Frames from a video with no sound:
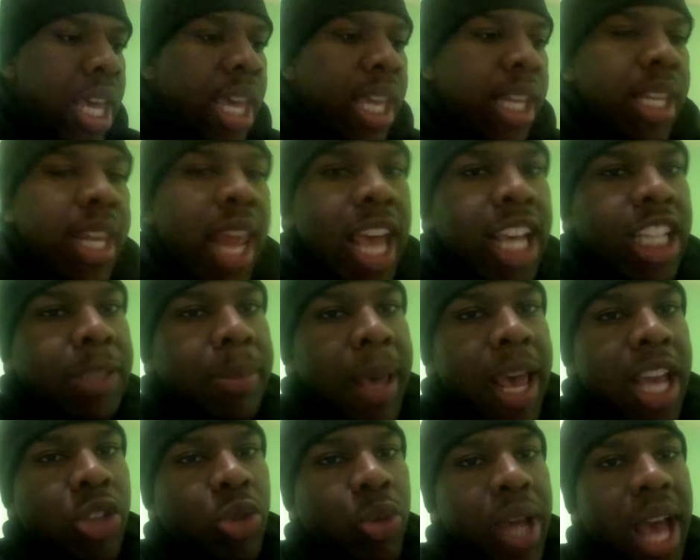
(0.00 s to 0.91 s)
Next
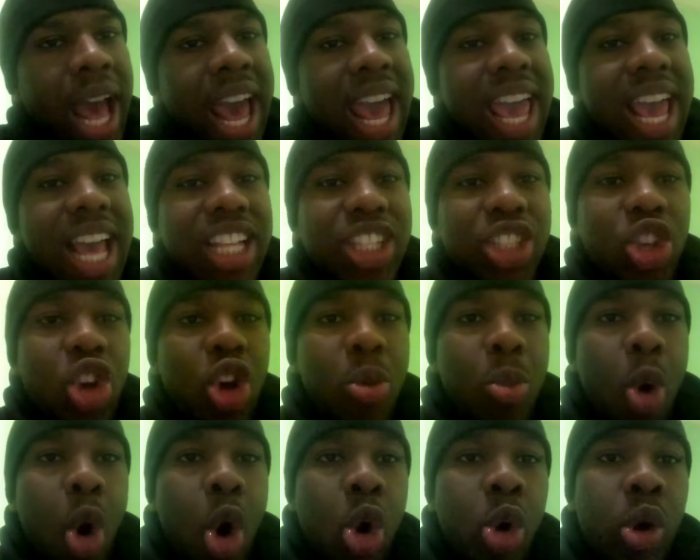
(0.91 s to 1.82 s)
match, we got Enzo
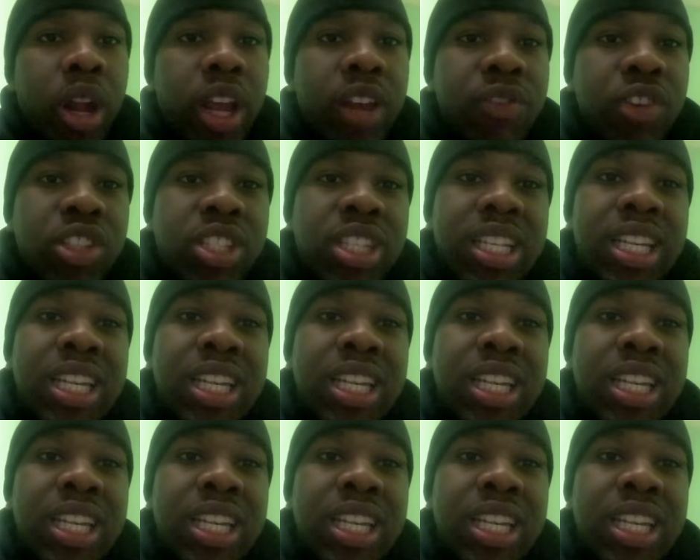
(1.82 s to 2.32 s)
Amore versus